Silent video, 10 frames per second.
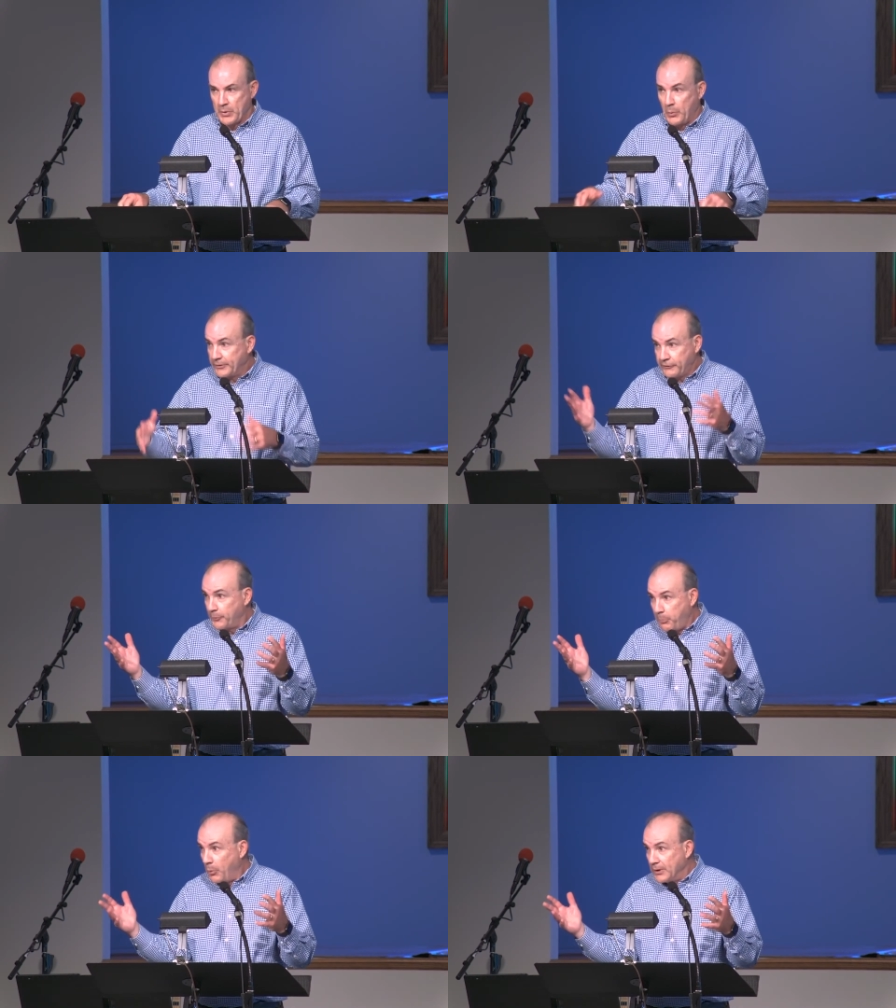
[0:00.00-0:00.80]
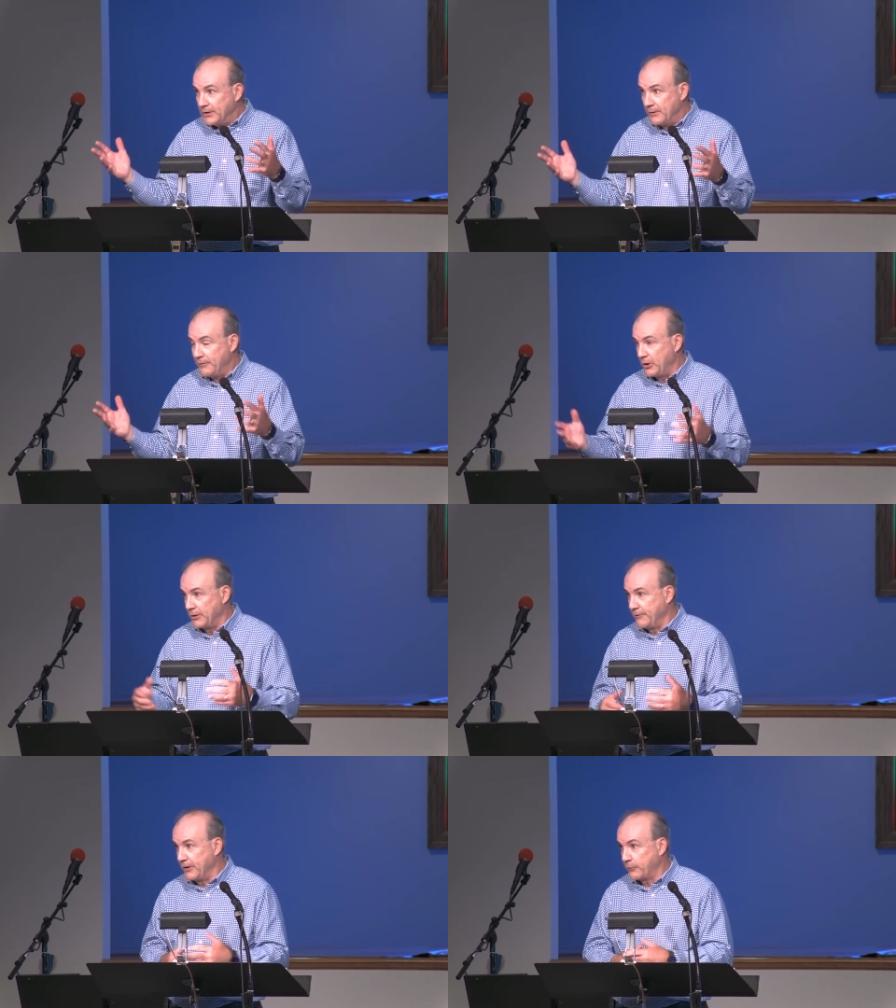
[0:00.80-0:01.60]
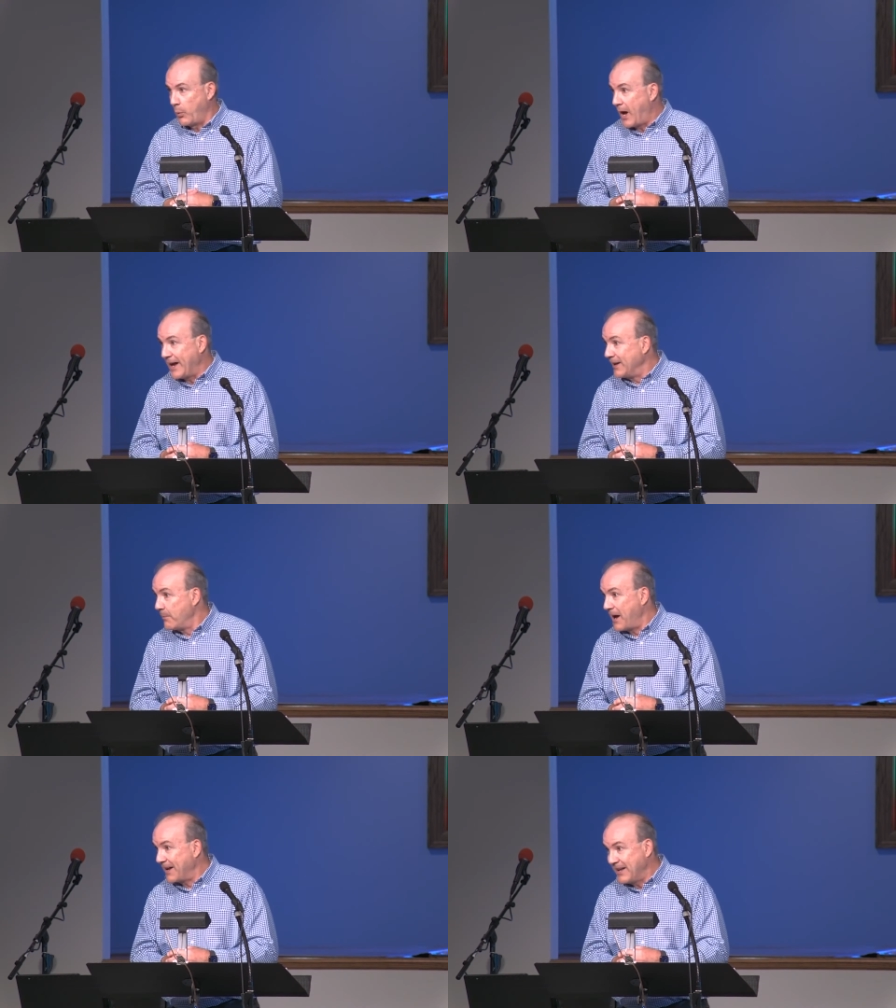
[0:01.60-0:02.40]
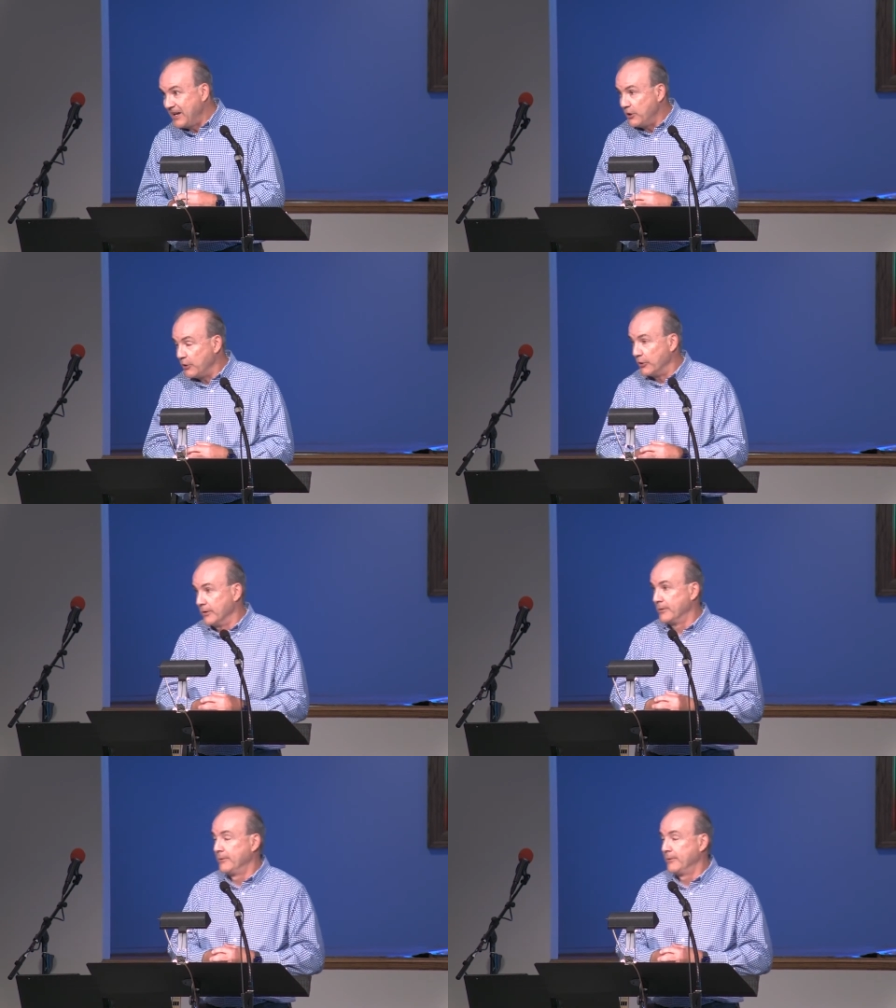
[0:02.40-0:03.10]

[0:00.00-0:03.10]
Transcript: What's the point of all of this? Why am I here?